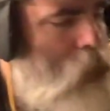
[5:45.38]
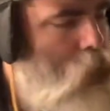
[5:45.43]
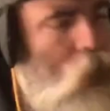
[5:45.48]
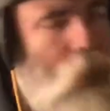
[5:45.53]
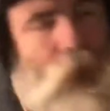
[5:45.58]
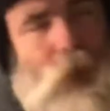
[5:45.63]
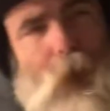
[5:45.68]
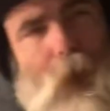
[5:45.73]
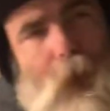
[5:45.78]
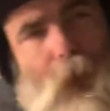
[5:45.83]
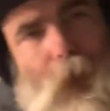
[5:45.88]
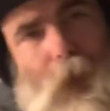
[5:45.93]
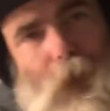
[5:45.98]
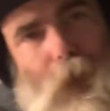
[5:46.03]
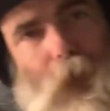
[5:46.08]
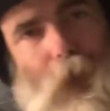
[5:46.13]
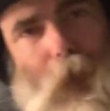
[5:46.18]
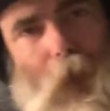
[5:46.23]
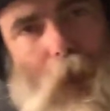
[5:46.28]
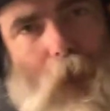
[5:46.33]
serious
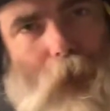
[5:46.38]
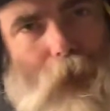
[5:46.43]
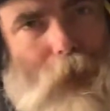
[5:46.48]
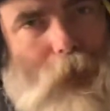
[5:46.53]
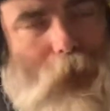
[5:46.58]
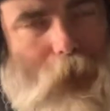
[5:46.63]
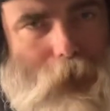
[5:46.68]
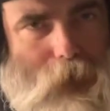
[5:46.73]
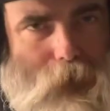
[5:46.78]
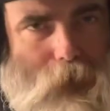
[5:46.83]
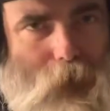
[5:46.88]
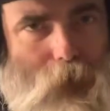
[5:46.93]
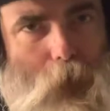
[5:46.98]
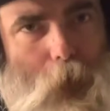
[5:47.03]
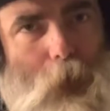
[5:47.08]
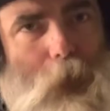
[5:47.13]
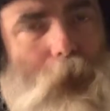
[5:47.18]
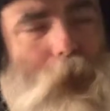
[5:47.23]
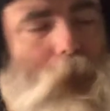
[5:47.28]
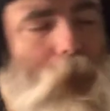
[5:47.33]
than that, if I
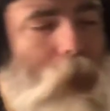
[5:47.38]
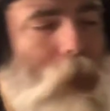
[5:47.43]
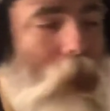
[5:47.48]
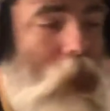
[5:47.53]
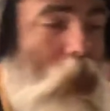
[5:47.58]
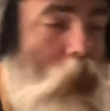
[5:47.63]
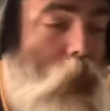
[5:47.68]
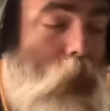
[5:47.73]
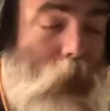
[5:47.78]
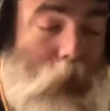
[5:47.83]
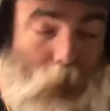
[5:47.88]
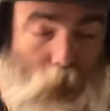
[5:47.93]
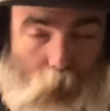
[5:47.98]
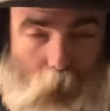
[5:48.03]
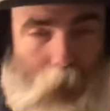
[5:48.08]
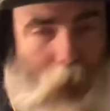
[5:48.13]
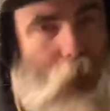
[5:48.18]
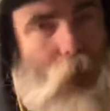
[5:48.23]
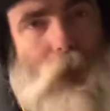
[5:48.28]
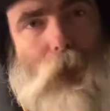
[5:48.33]
open it up and the oil's
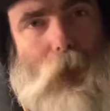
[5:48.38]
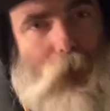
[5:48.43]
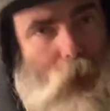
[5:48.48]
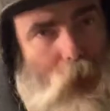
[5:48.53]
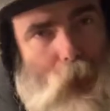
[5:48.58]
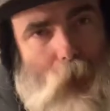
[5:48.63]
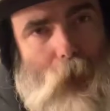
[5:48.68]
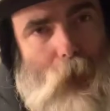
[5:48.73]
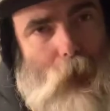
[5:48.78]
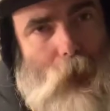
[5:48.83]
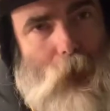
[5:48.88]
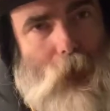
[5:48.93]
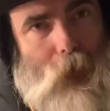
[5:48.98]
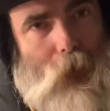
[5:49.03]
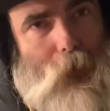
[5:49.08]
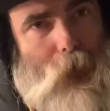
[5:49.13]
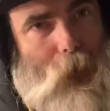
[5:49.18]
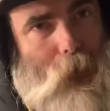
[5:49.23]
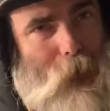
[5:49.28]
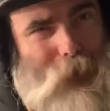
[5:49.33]
really, because it started losing
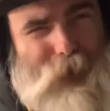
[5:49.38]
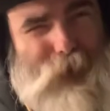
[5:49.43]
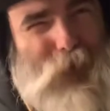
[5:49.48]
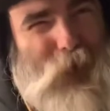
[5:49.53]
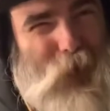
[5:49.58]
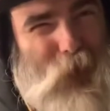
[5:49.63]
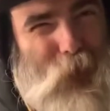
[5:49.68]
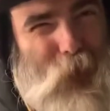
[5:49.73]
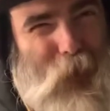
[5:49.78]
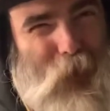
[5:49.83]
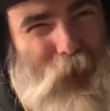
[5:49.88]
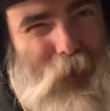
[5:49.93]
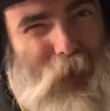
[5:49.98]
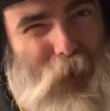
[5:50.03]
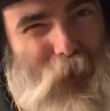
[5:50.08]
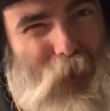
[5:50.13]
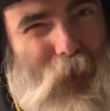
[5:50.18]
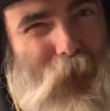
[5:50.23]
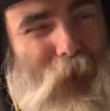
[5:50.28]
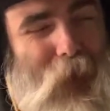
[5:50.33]
oil pretty quick.
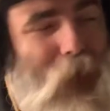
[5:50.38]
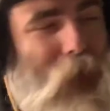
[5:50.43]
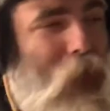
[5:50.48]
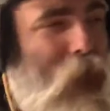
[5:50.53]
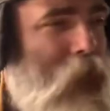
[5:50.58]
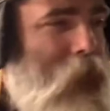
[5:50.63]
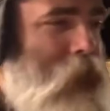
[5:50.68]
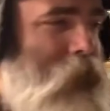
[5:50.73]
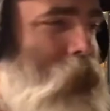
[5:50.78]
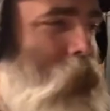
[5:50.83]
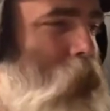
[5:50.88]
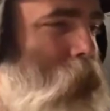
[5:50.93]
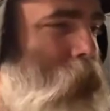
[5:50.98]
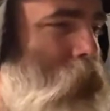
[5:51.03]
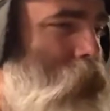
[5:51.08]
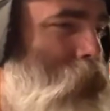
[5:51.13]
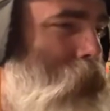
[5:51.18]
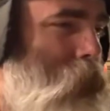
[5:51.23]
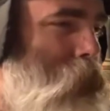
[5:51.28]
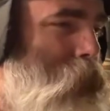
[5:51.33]
The
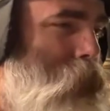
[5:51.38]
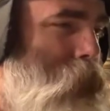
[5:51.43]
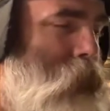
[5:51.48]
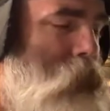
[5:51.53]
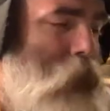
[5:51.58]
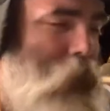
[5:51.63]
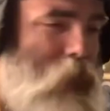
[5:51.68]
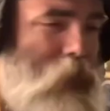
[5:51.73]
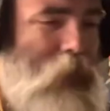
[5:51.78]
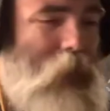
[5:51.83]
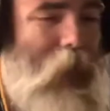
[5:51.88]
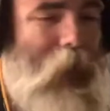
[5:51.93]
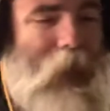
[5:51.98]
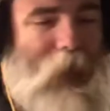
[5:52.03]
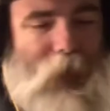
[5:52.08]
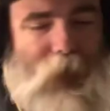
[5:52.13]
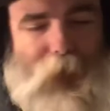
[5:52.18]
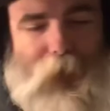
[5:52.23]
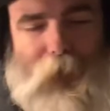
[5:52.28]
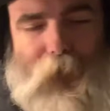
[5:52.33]
oil's losing real
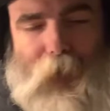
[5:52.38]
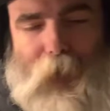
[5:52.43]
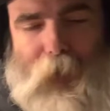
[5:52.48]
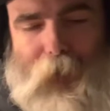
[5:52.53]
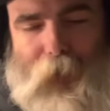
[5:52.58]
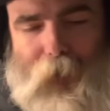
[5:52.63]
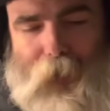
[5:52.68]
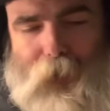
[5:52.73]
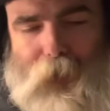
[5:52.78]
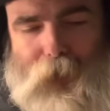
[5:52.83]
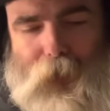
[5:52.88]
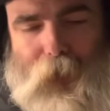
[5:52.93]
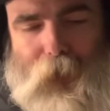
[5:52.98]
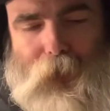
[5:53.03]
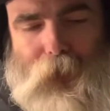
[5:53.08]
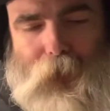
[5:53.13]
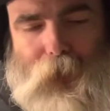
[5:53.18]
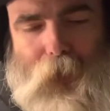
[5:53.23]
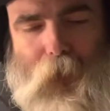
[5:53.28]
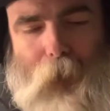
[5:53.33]
fast and I can't
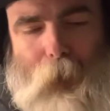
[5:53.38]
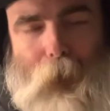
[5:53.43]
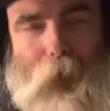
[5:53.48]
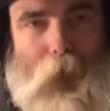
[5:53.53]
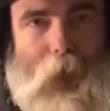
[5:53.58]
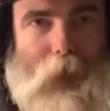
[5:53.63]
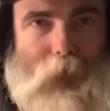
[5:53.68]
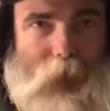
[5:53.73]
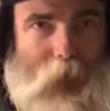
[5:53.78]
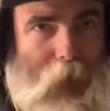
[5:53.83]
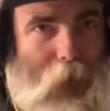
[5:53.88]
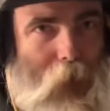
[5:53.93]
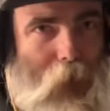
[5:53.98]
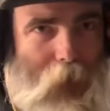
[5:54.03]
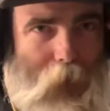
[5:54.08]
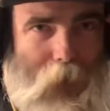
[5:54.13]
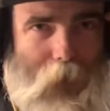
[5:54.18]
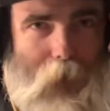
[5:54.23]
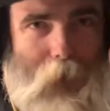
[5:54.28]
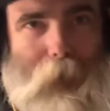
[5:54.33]
just top it off.
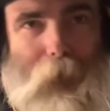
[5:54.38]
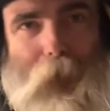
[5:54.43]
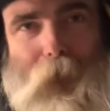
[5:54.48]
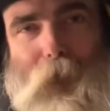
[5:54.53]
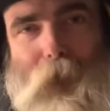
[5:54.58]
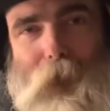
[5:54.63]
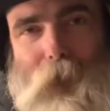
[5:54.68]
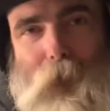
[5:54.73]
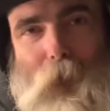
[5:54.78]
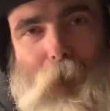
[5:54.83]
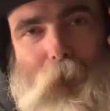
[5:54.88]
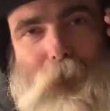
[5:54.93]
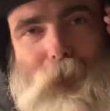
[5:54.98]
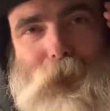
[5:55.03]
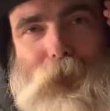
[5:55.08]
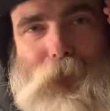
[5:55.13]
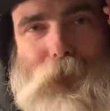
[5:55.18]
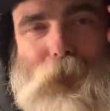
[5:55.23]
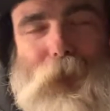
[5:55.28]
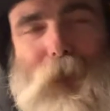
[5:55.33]
I'll borrow the
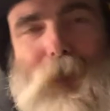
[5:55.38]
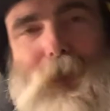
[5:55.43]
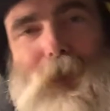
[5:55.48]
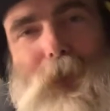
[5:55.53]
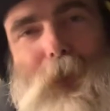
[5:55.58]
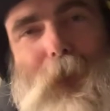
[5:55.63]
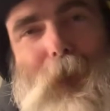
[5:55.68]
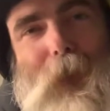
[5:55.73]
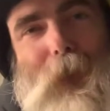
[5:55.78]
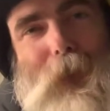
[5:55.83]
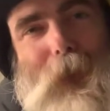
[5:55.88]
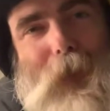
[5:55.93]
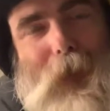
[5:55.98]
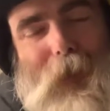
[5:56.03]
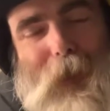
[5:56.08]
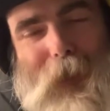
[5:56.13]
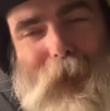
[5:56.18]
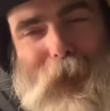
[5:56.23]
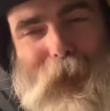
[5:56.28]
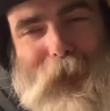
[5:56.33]
wife's Toyota
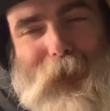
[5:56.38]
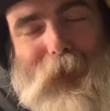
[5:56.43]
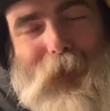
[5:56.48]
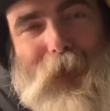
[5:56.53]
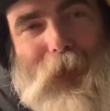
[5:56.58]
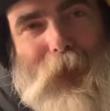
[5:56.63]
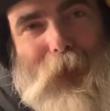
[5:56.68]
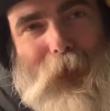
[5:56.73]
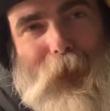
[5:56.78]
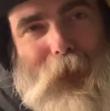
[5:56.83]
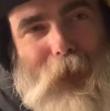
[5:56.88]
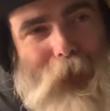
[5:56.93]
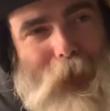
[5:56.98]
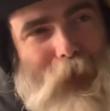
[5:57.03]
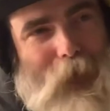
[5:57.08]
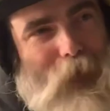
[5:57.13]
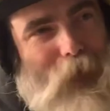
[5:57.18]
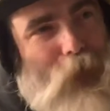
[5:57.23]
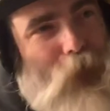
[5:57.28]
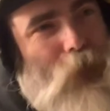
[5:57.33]
car
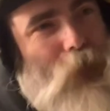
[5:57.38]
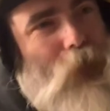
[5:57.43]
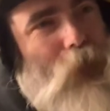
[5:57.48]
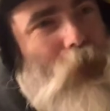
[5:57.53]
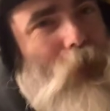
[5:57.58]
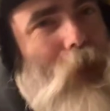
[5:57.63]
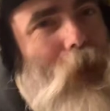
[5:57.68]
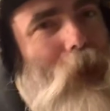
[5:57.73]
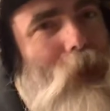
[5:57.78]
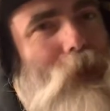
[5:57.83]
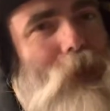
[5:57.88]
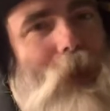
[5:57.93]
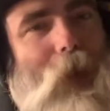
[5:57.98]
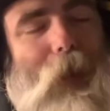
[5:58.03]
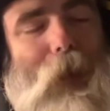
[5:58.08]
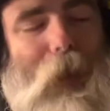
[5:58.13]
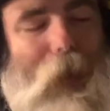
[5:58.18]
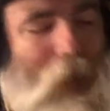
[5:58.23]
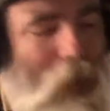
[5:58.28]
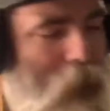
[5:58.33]
to do
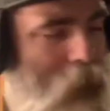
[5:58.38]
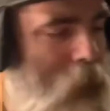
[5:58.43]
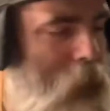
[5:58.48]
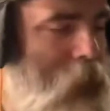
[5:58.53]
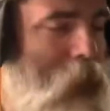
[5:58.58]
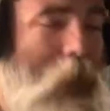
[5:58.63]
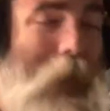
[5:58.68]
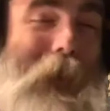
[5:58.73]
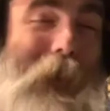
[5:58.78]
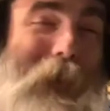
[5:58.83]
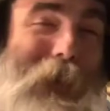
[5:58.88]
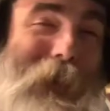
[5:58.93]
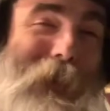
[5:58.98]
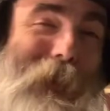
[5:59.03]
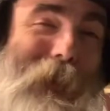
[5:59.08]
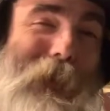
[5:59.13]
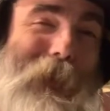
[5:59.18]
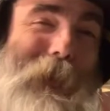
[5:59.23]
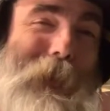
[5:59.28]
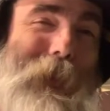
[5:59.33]
Friday. Already
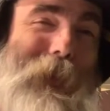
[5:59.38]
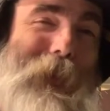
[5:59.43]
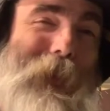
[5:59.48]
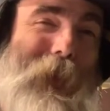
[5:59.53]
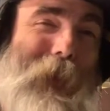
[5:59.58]
cleared it with her,